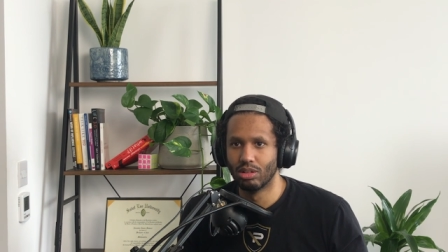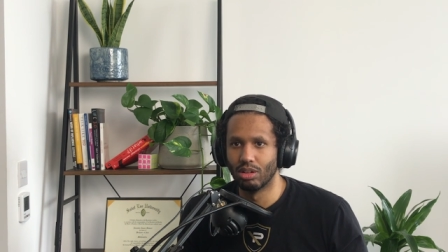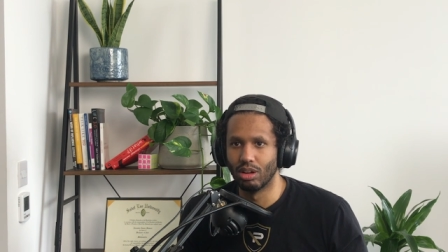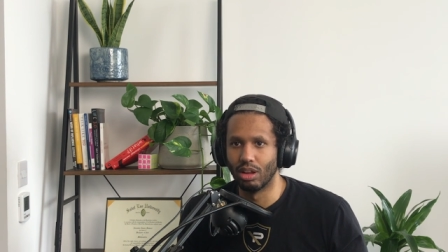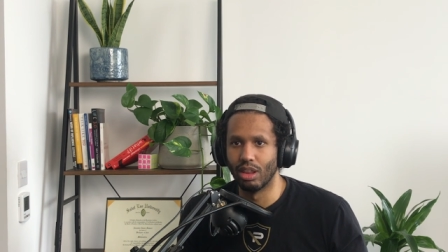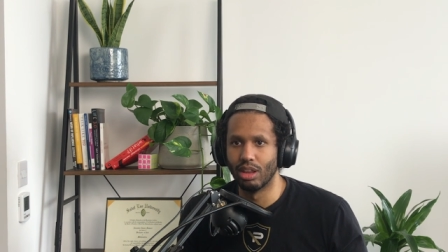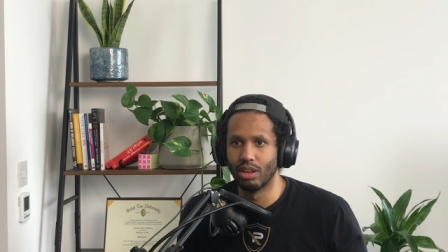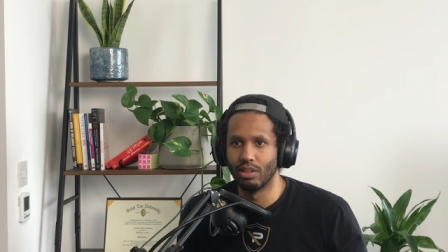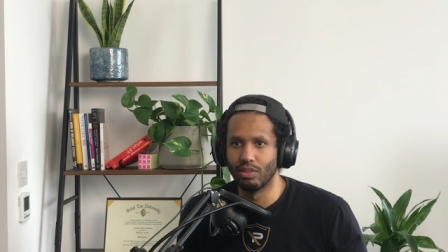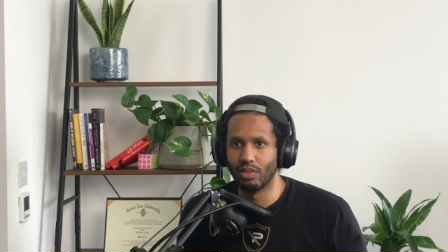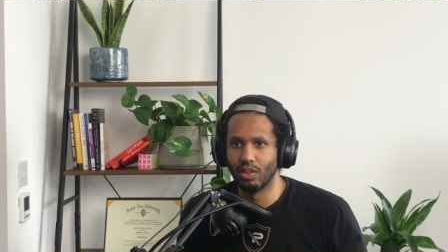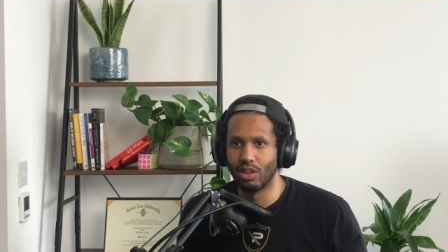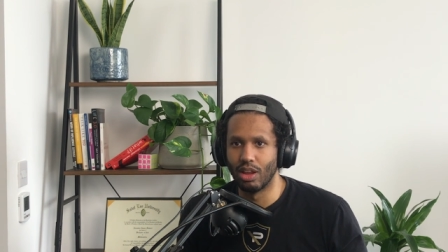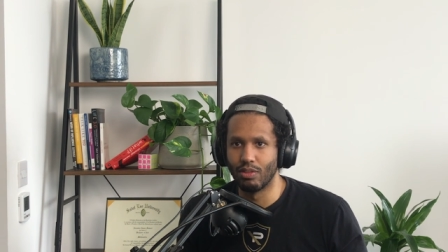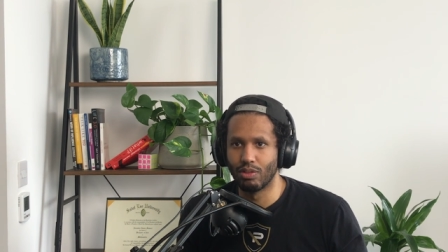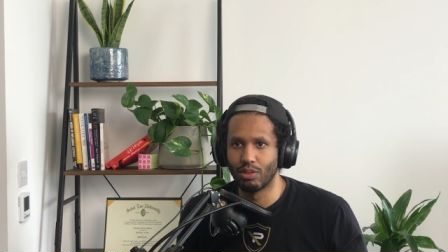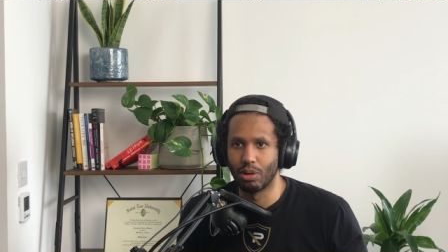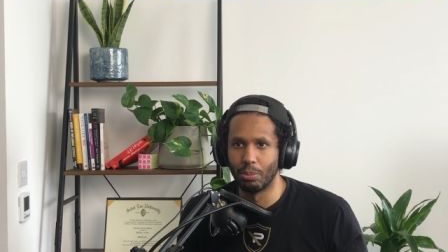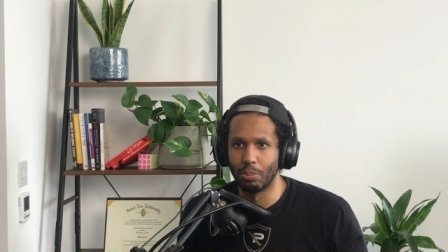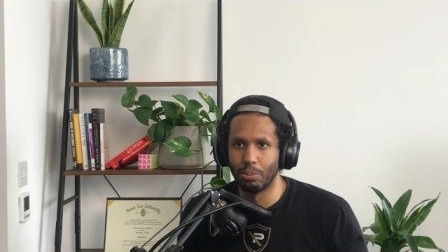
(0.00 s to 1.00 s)
Like they've
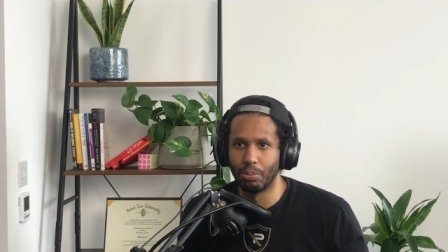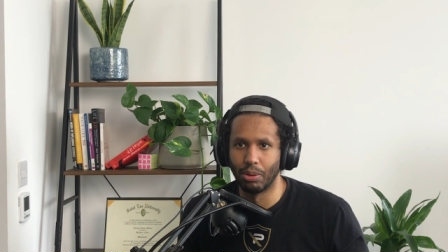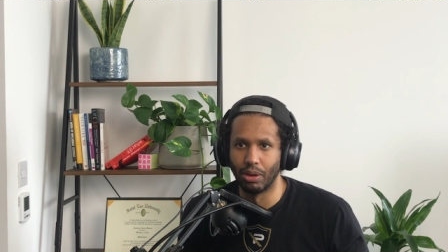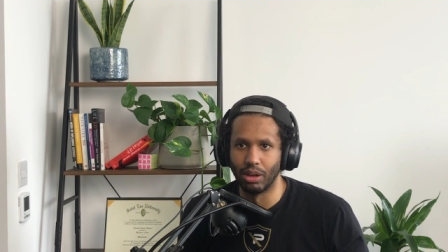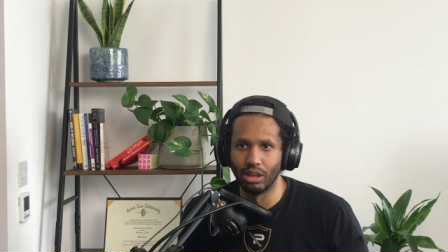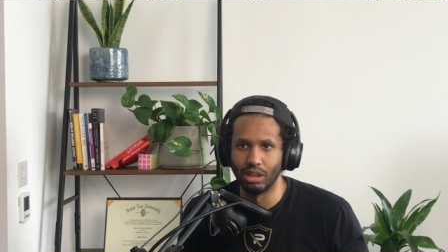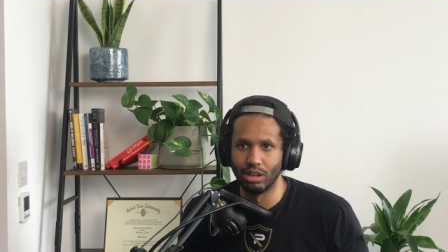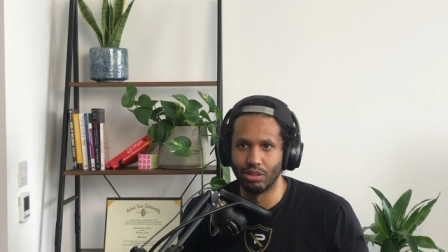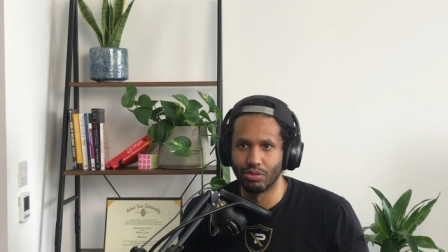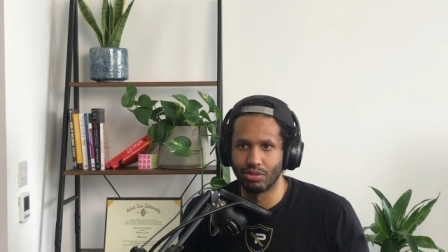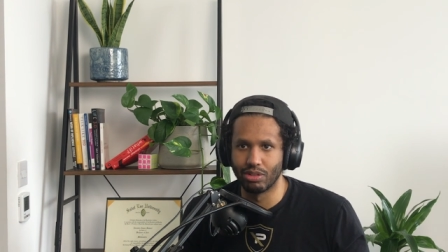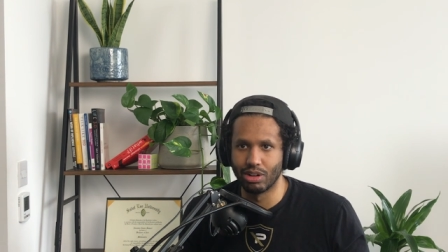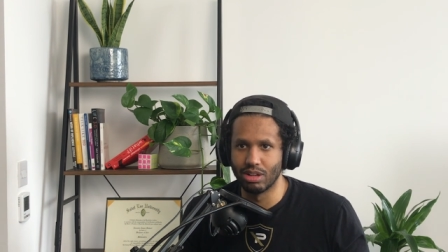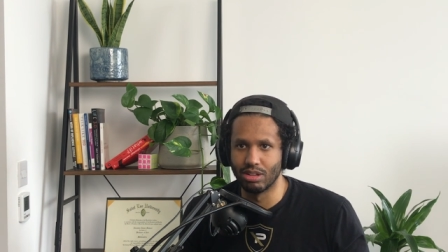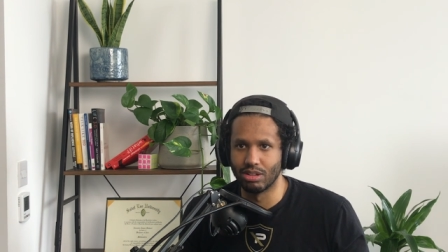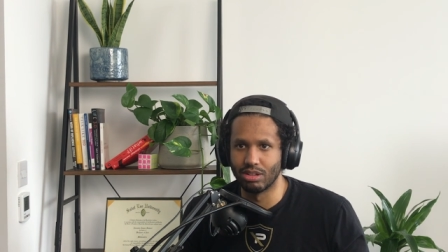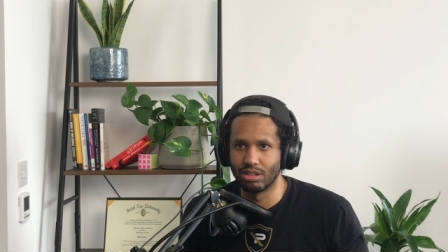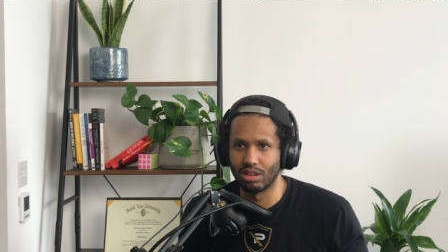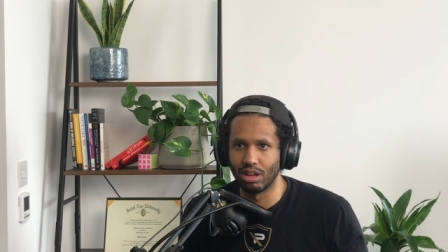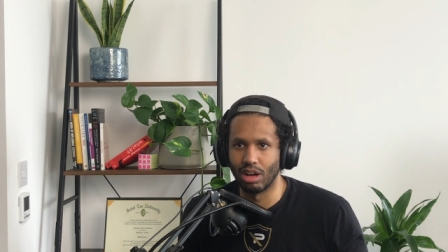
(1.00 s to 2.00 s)
they've completely
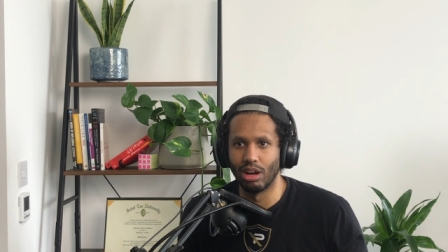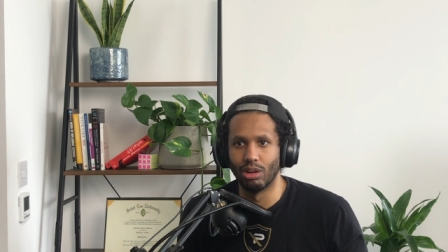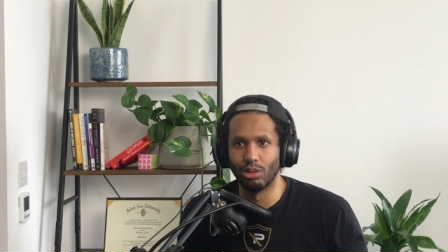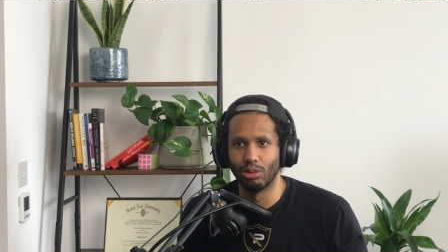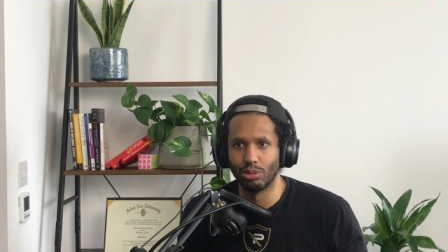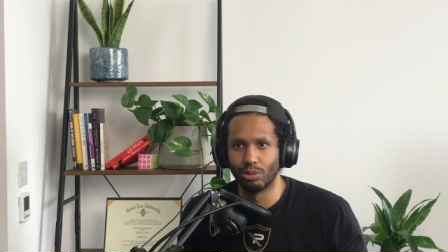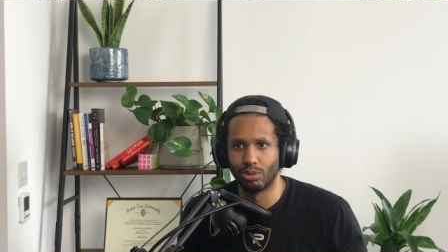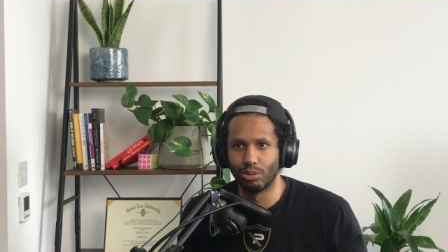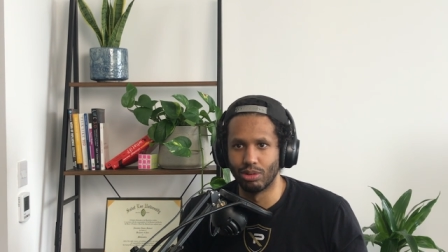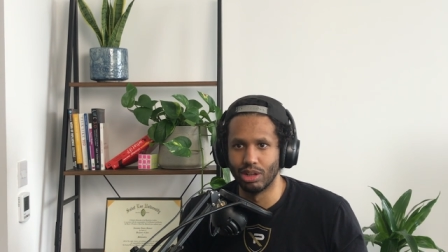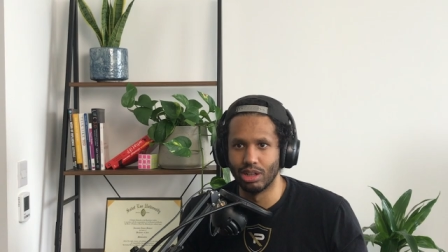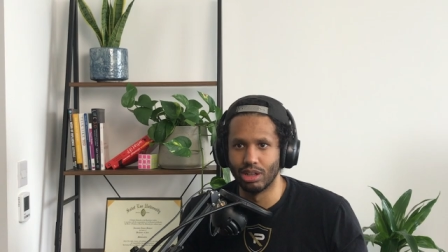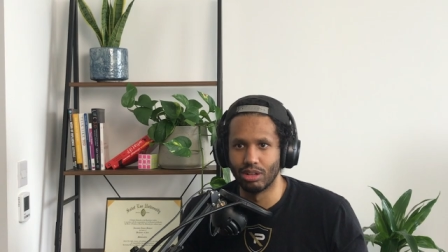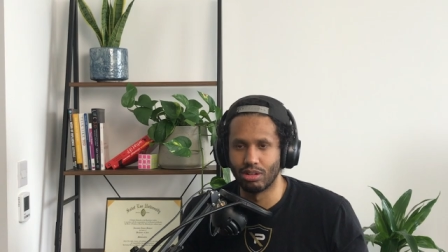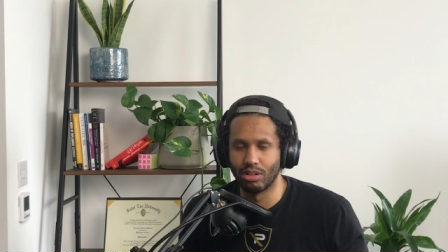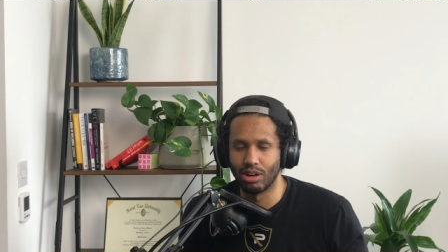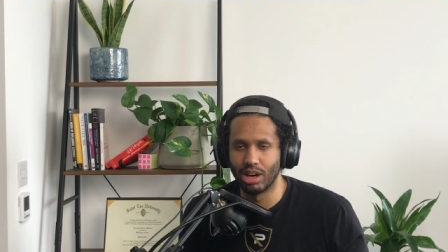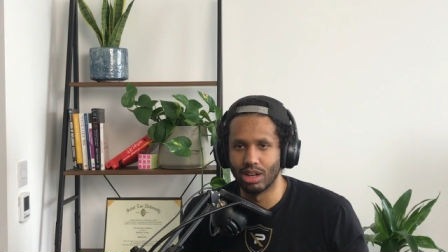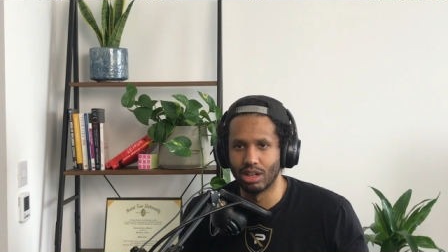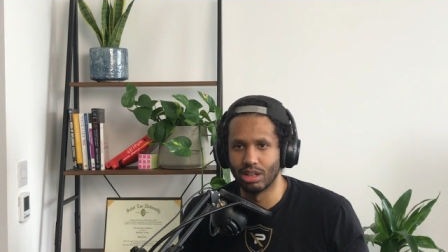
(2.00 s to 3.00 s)
restyled,
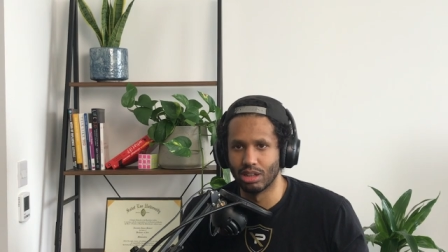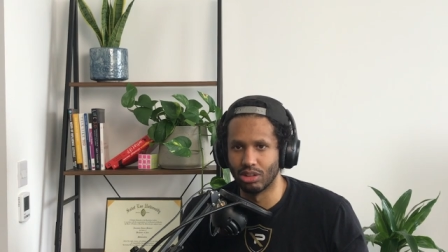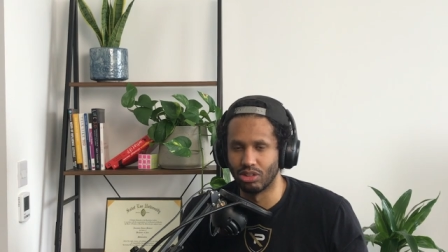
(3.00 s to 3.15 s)
recreated